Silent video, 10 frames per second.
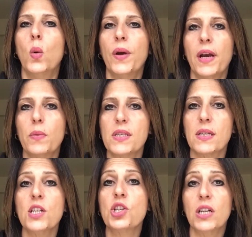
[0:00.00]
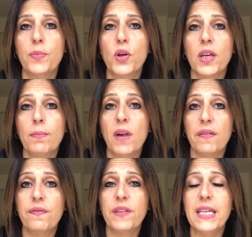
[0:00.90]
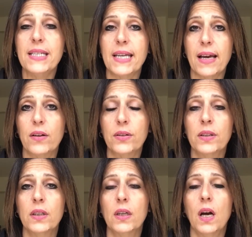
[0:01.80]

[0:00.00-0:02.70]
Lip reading: when I was initially putting my feet down,